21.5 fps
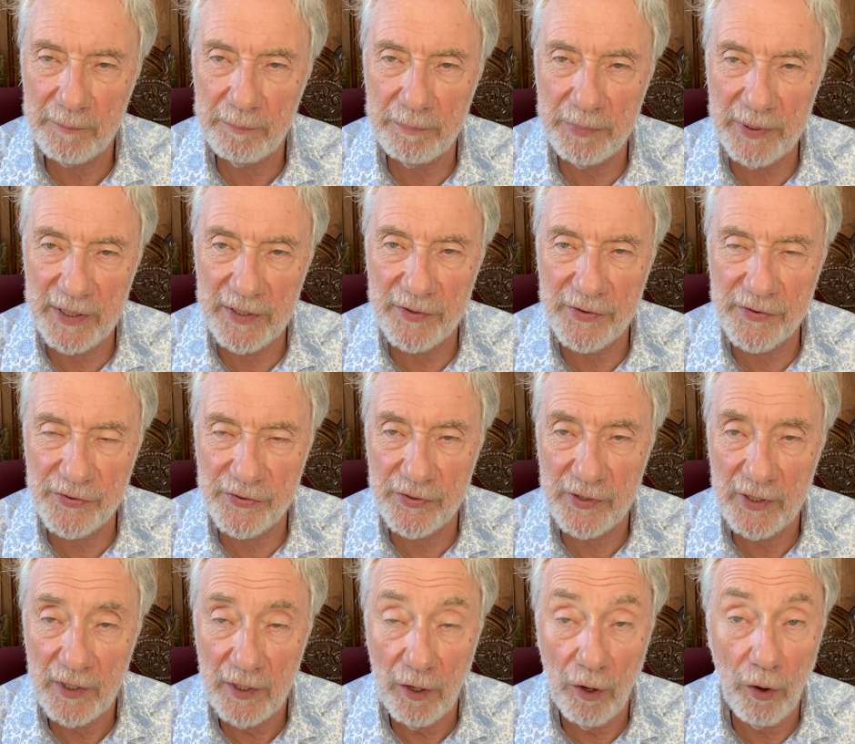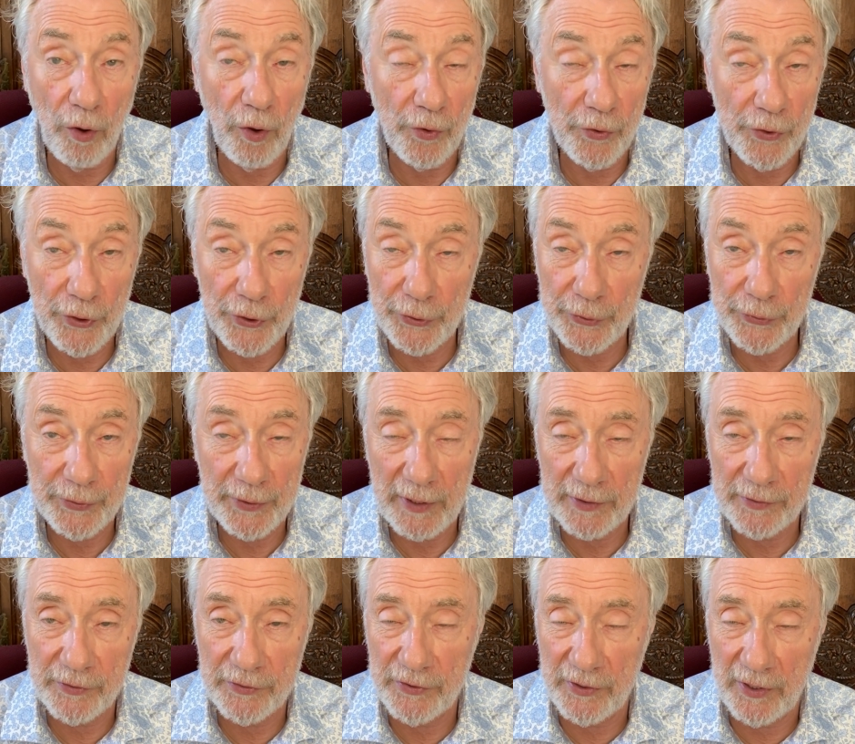piece, although
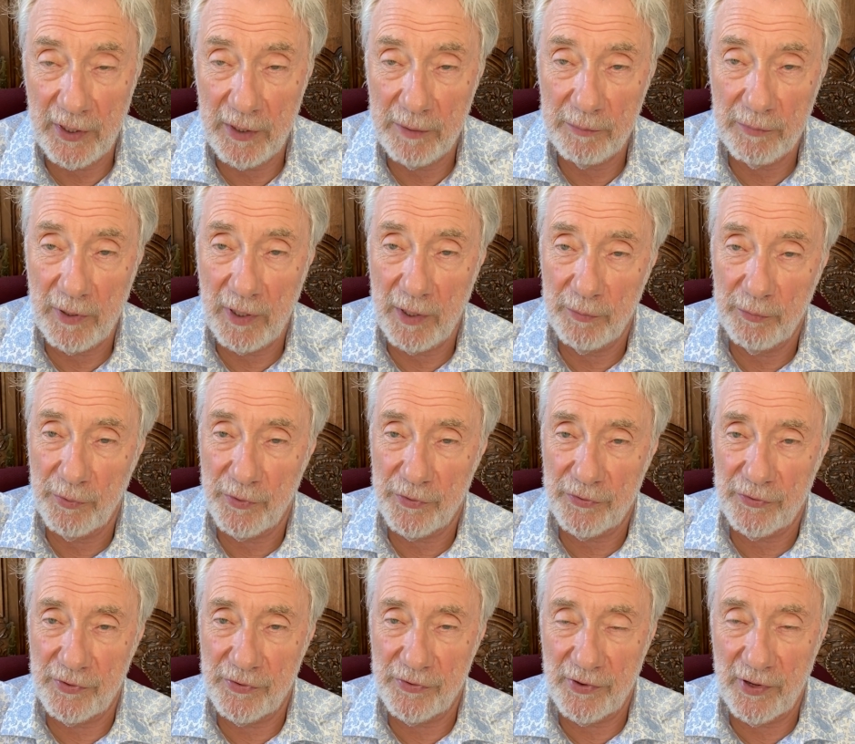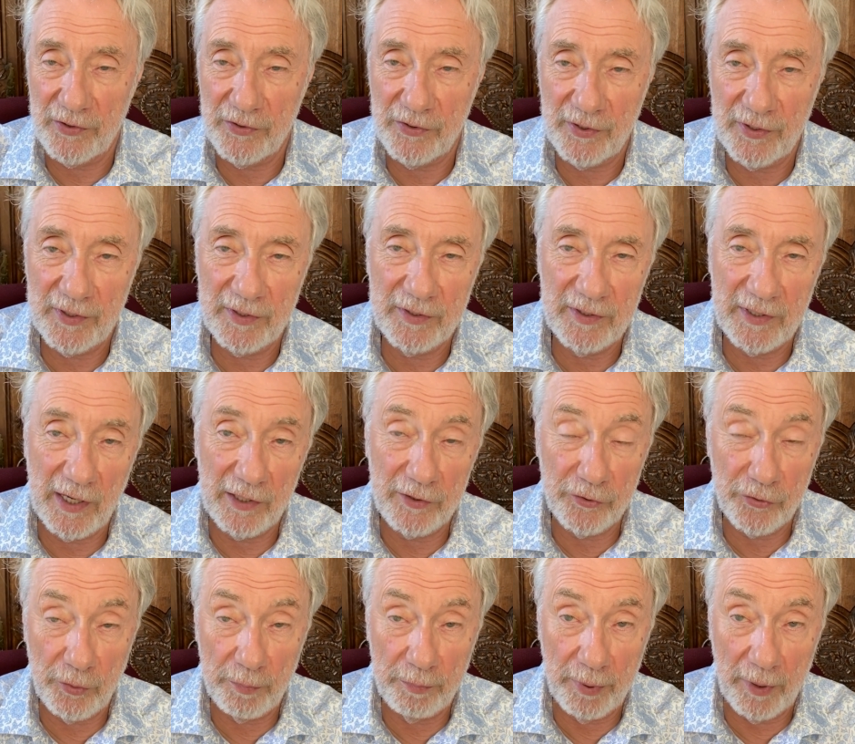at the time I was essentially the
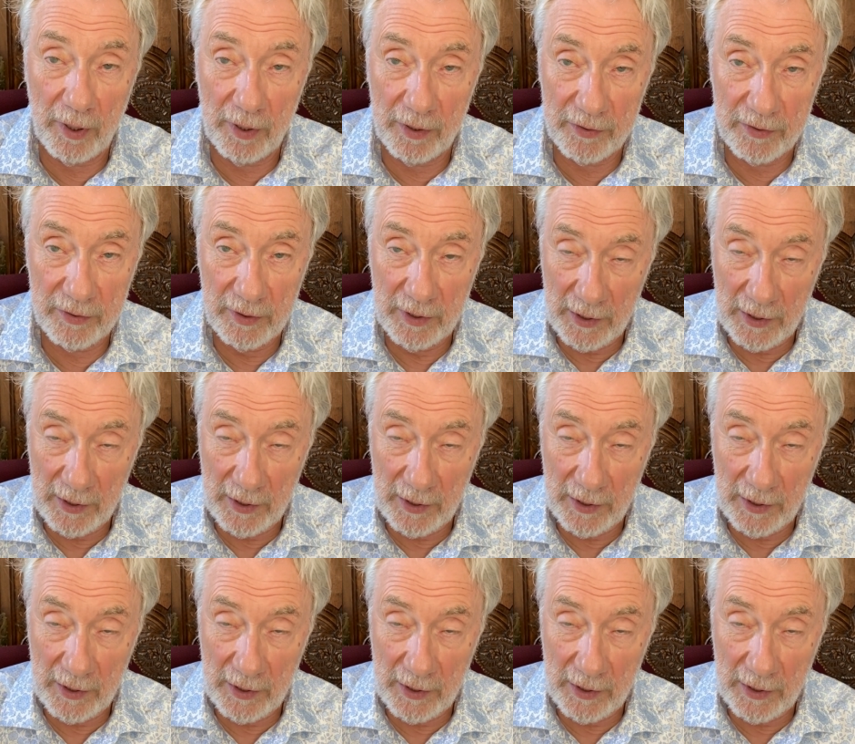anthropological